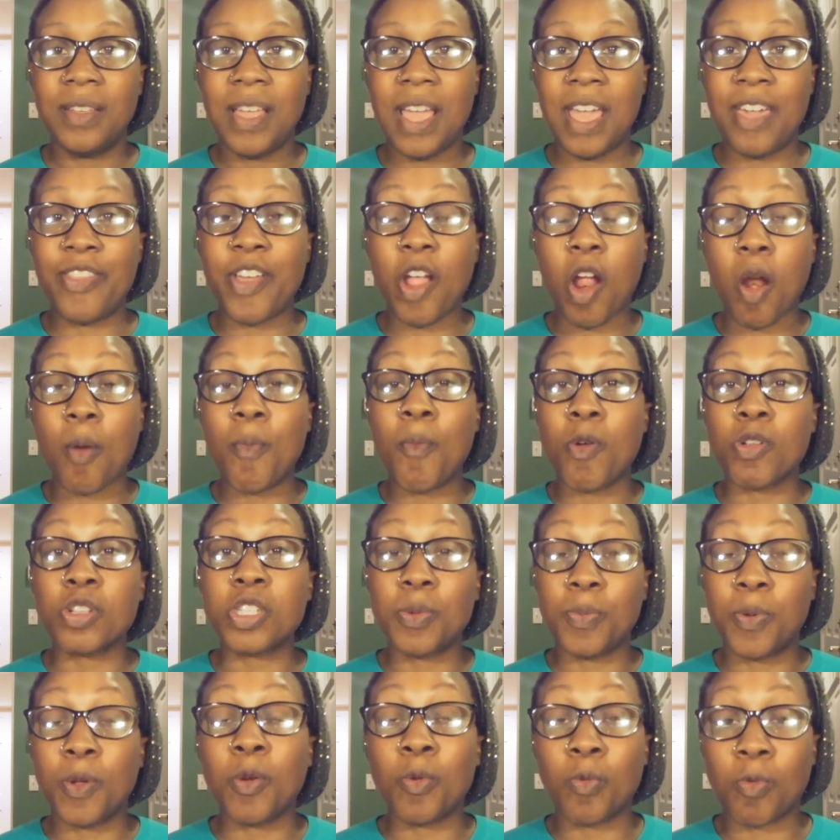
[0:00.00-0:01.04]
And there are
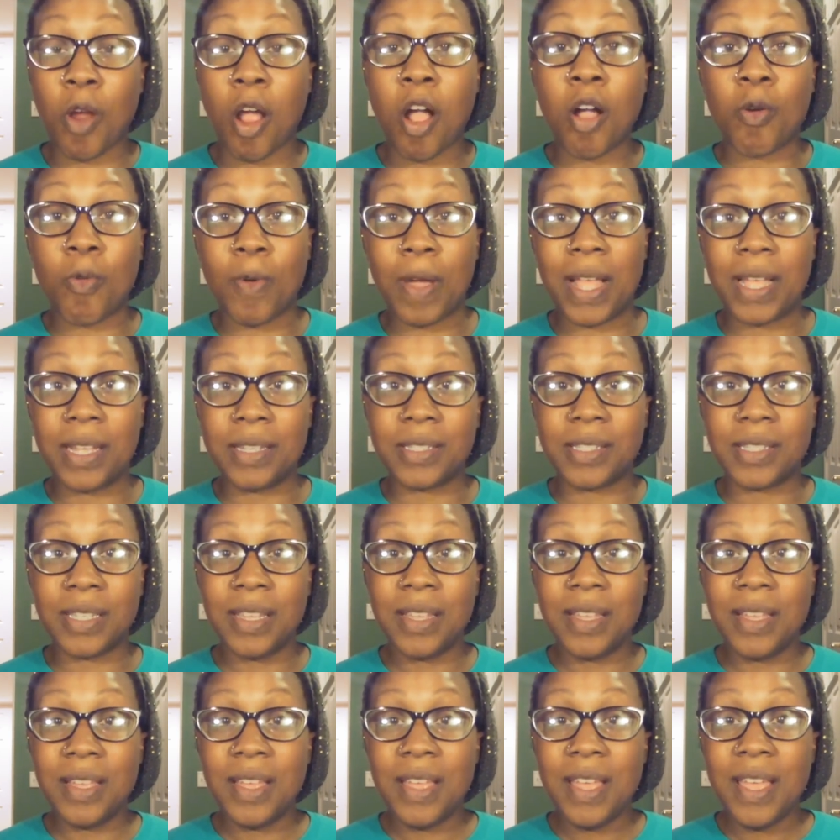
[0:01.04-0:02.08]
multiple wrong ways.
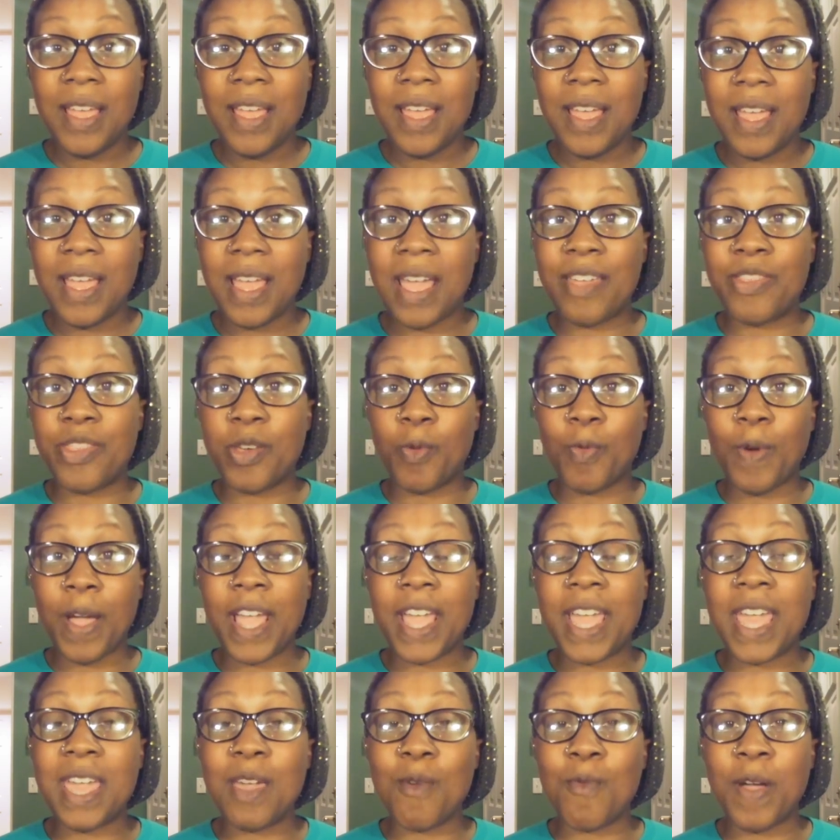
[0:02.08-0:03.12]
And the way
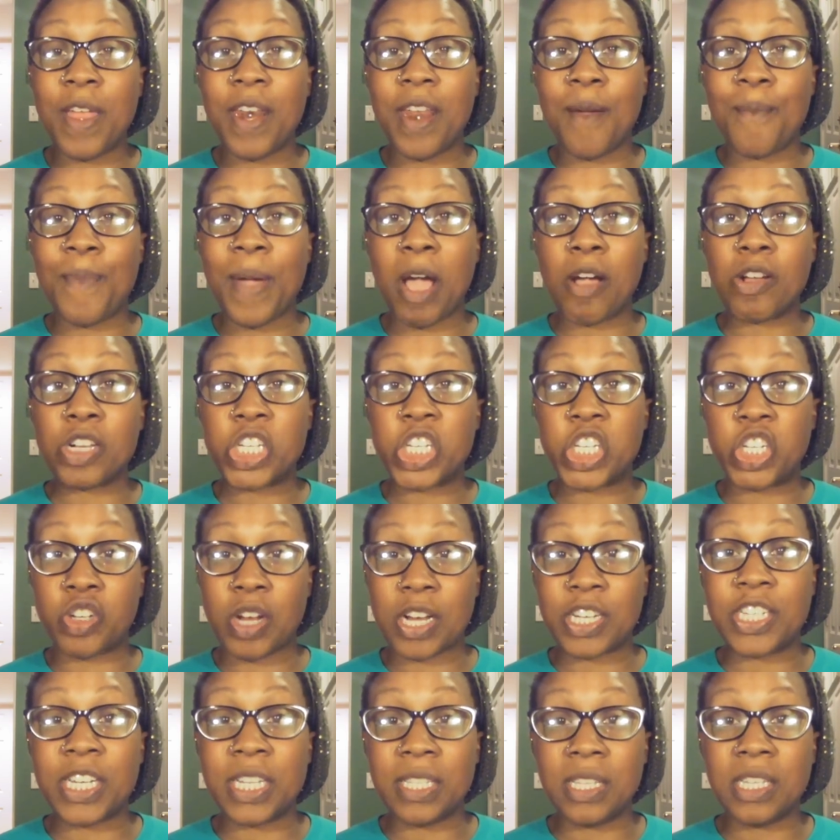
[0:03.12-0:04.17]
he went about
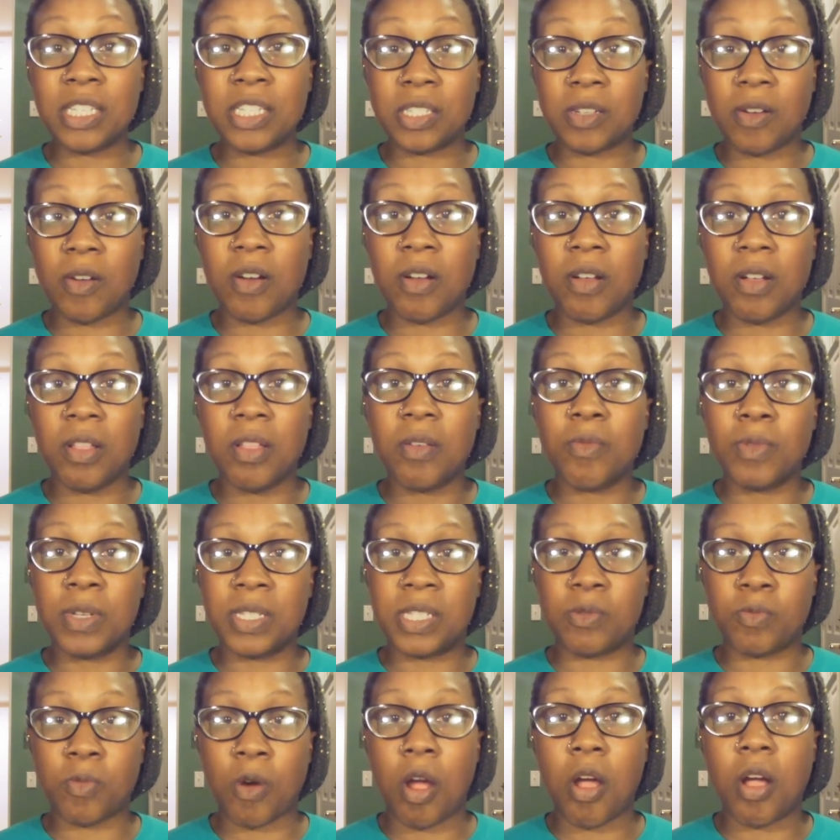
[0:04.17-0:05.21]
stretching this girl
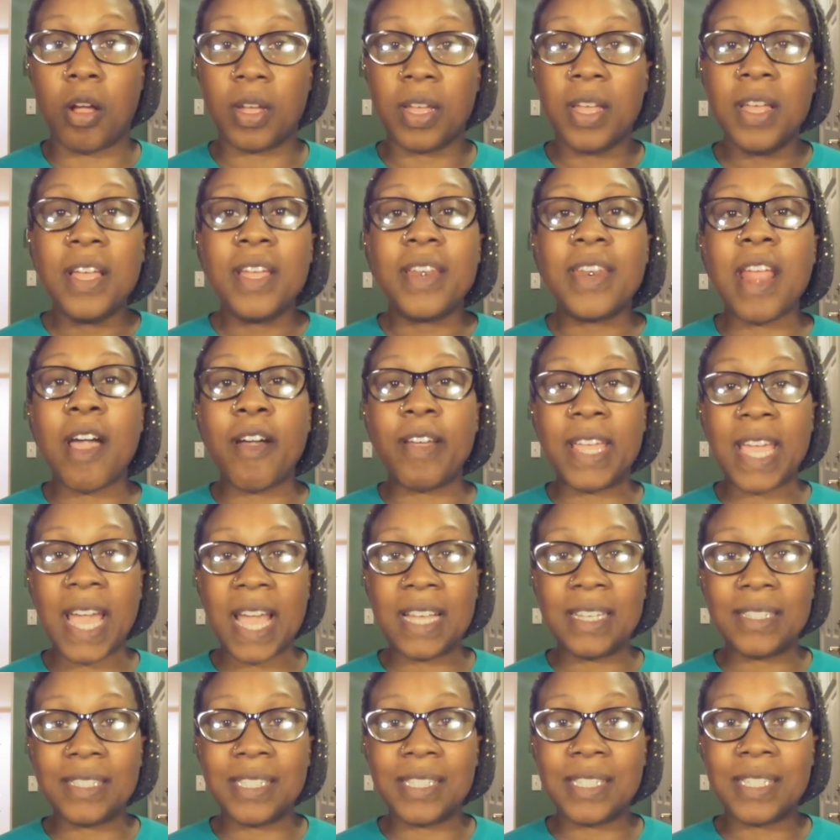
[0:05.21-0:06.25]
was wrong. Now,
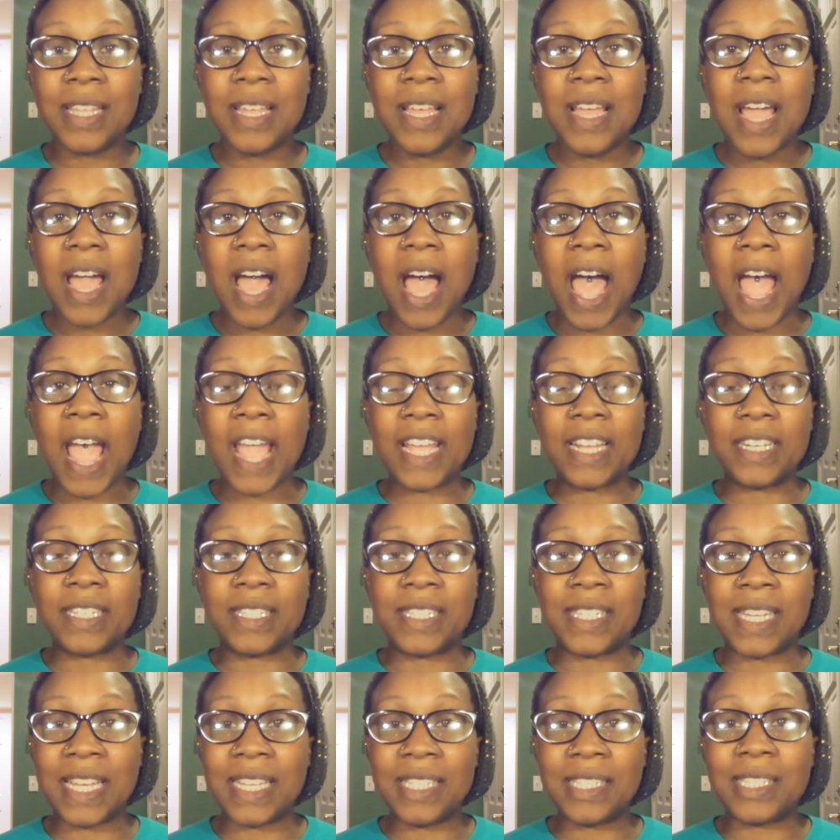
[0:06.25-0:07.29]
yes, I
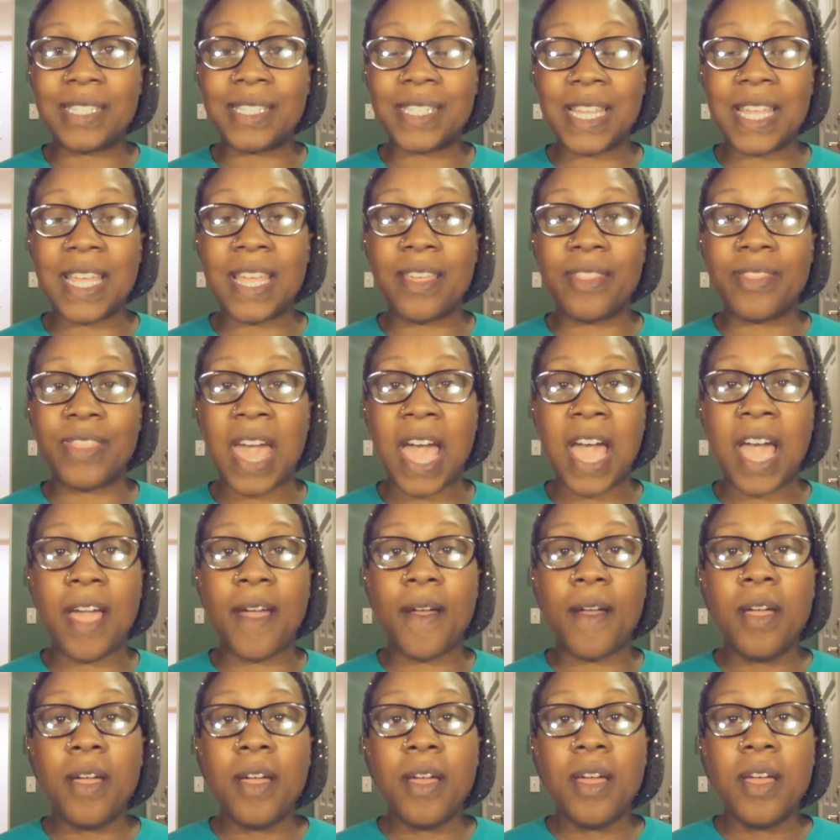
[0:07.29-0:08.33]
did see
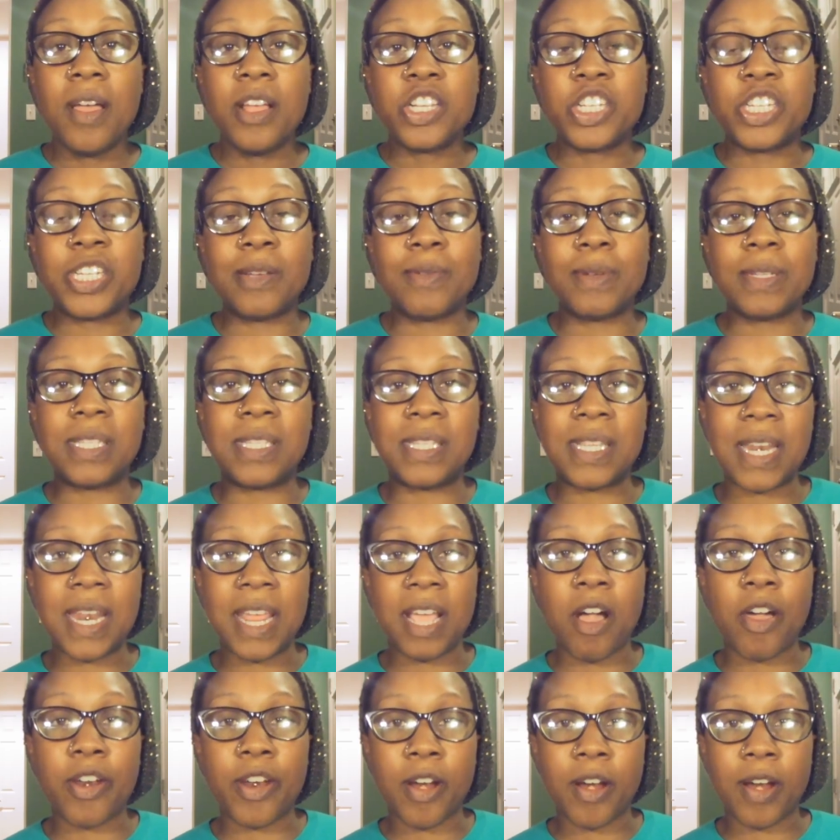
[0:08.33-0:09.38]
that she was
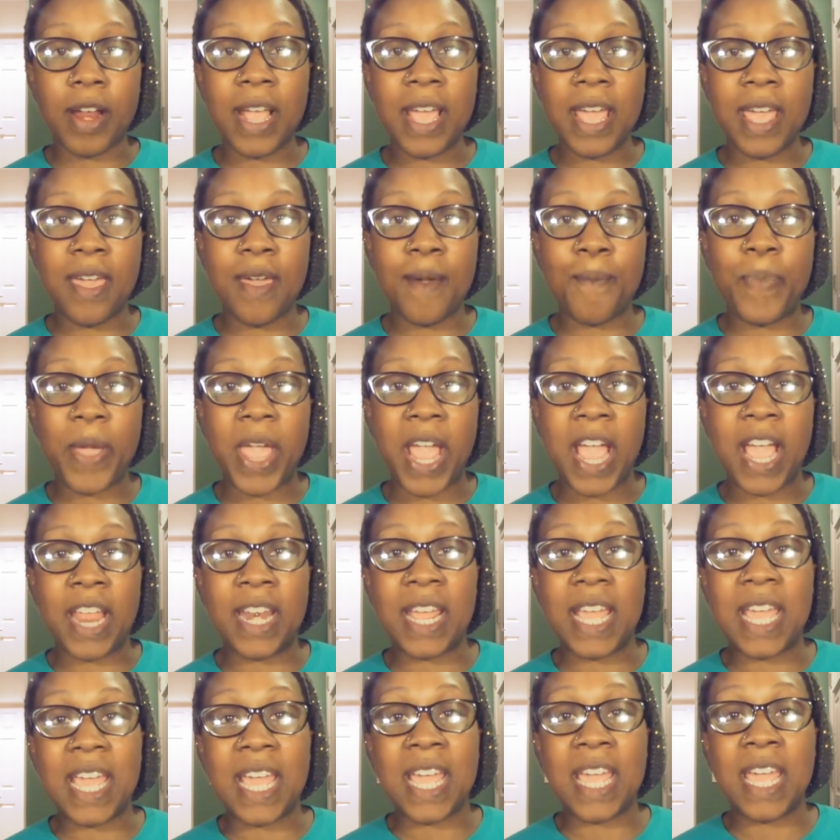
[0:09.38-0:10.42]
sitting on her hip and
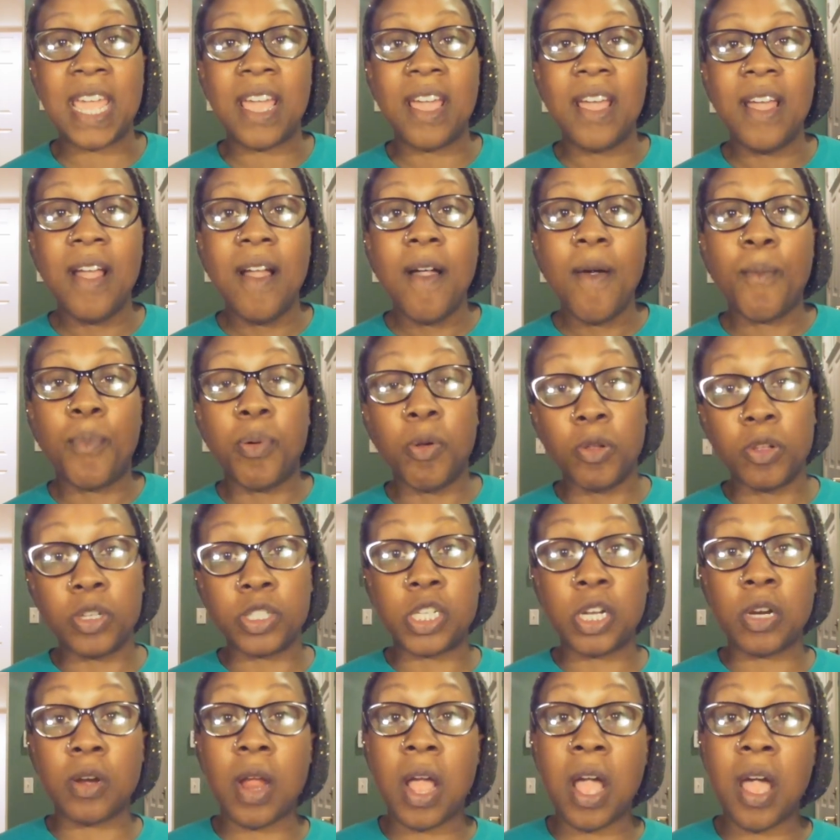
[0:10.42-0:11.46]
he
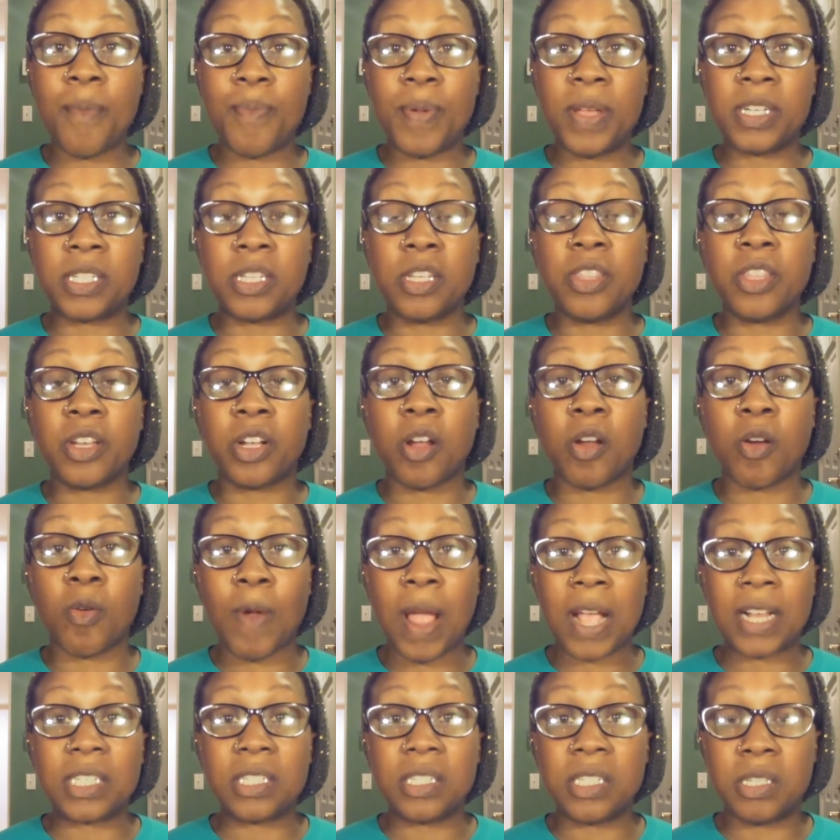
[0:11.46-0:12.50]
pulled her up into the
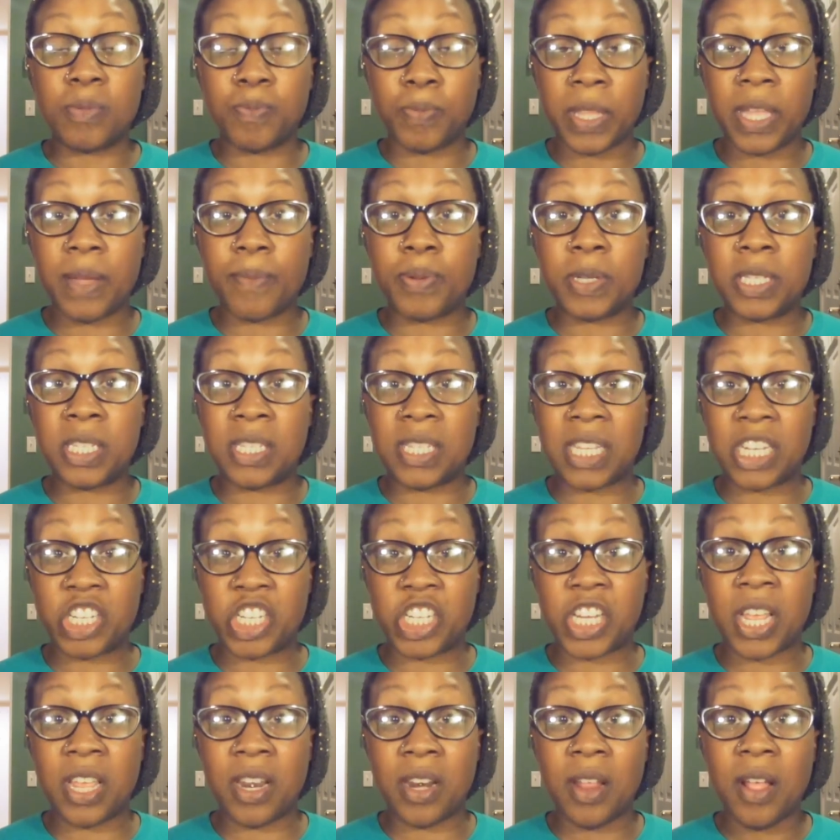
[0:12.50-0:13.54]
correct split
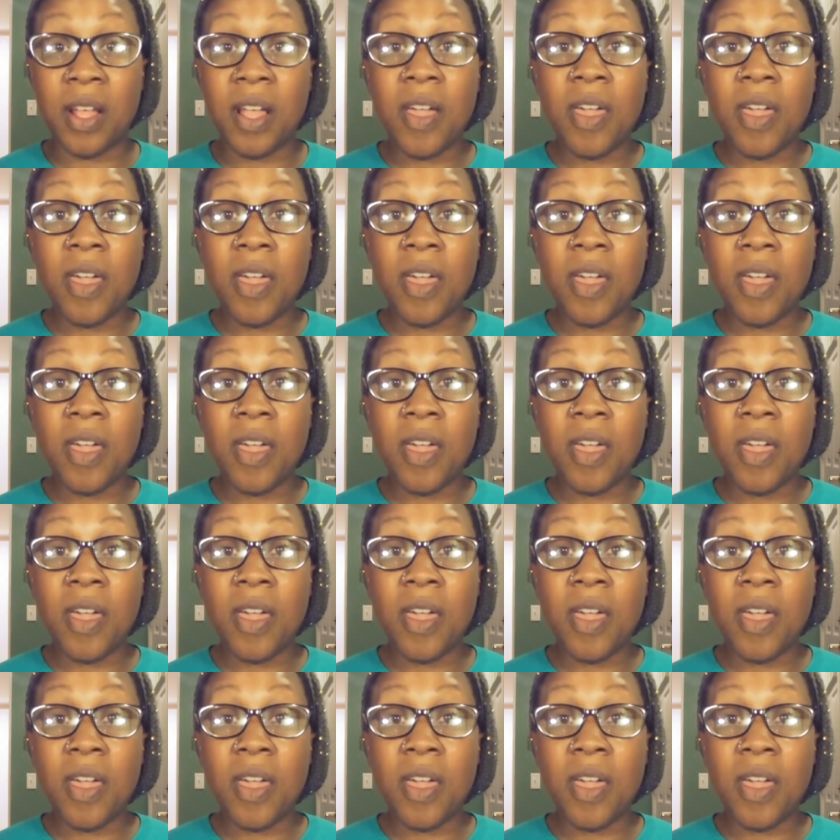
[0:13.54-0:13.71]
position,